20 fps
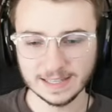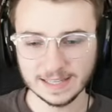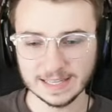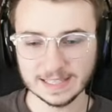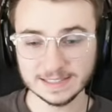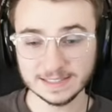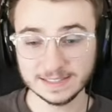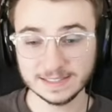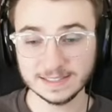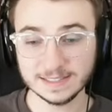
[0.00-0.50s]

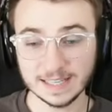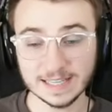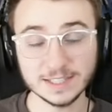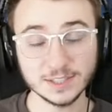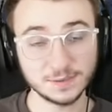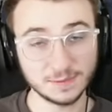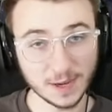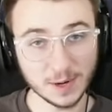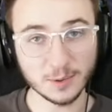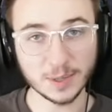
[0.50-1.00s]
is
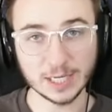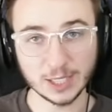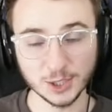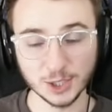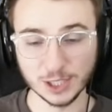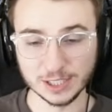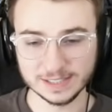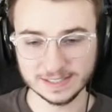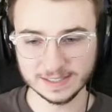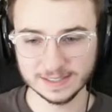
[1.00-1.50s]
is very
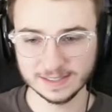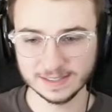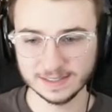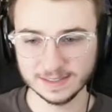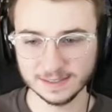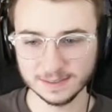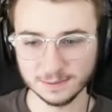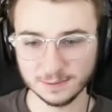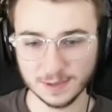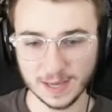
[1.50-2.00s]
good.
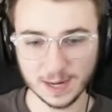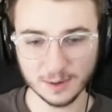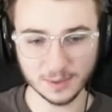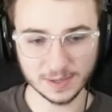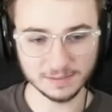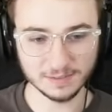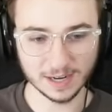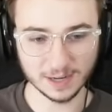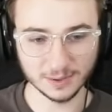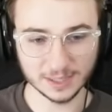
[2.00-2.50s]

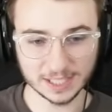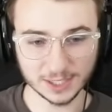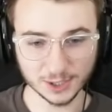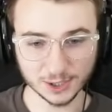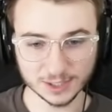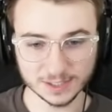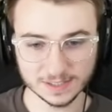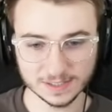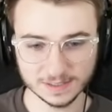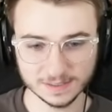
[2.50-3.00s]
Very, very good.